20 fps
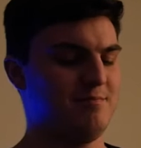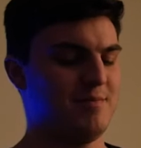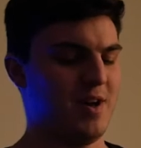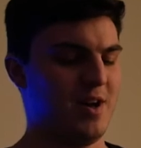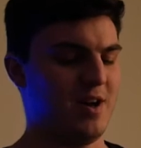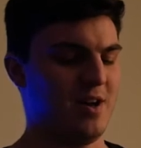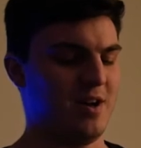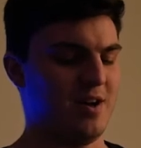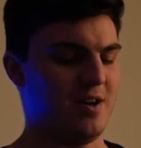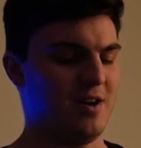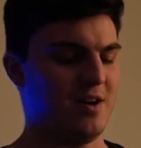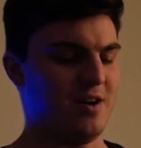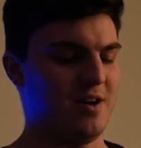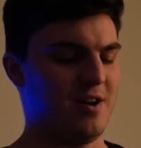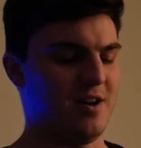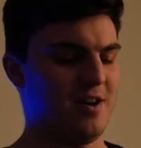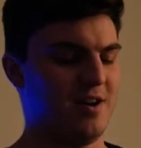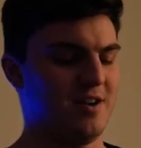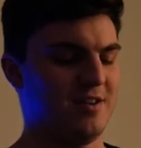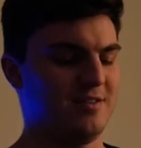
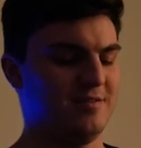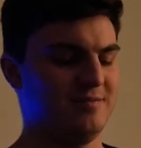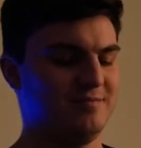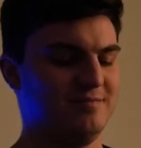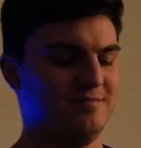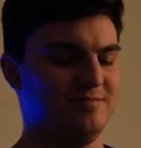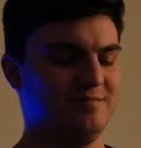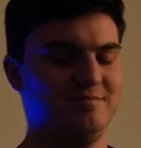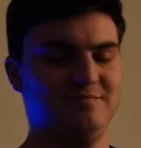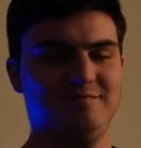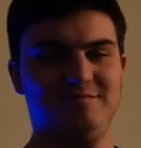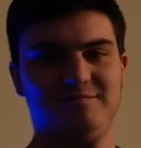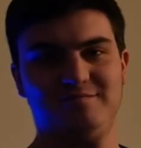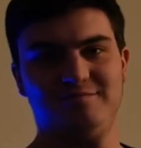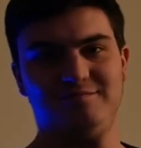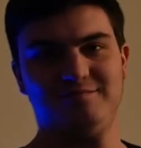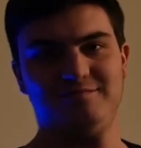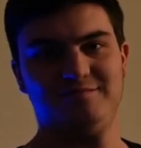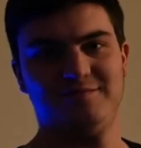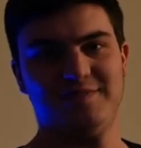Ah,
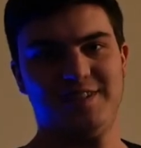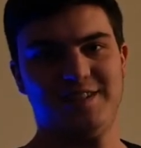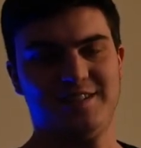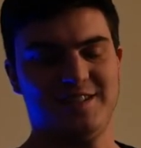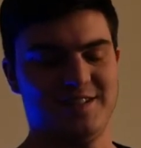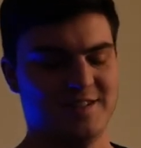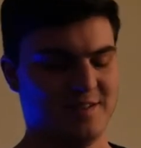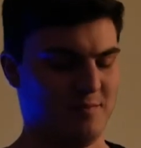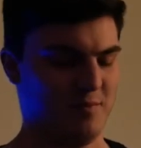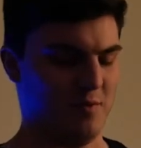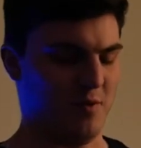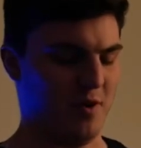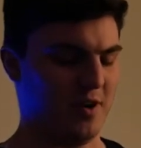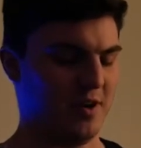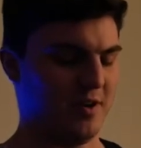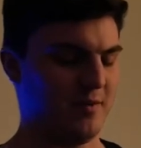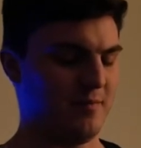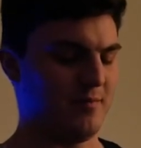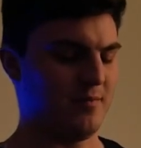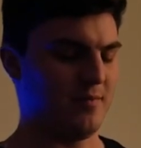
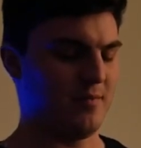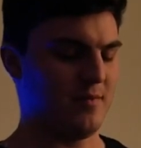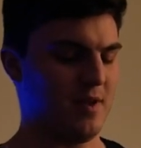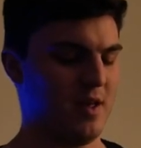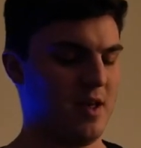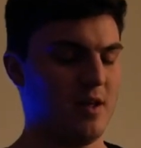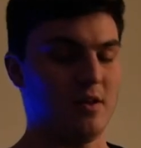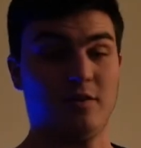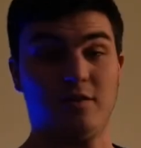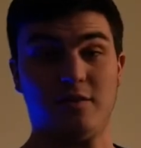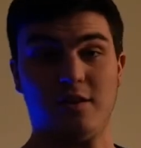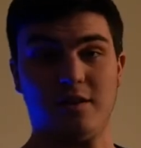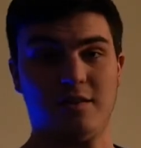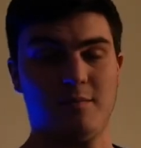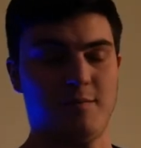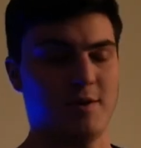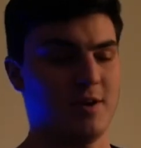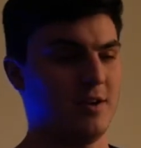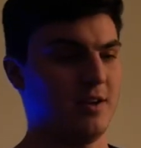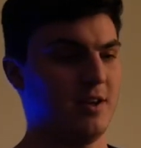disappointing. I'll click the
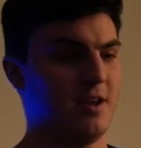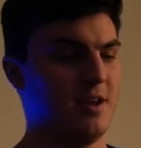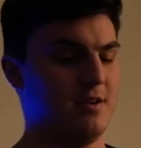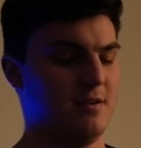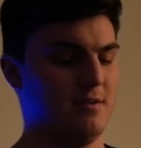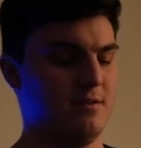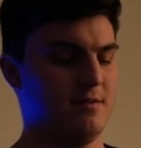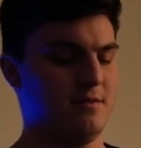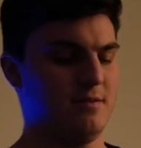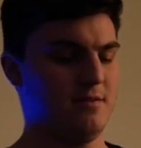button again.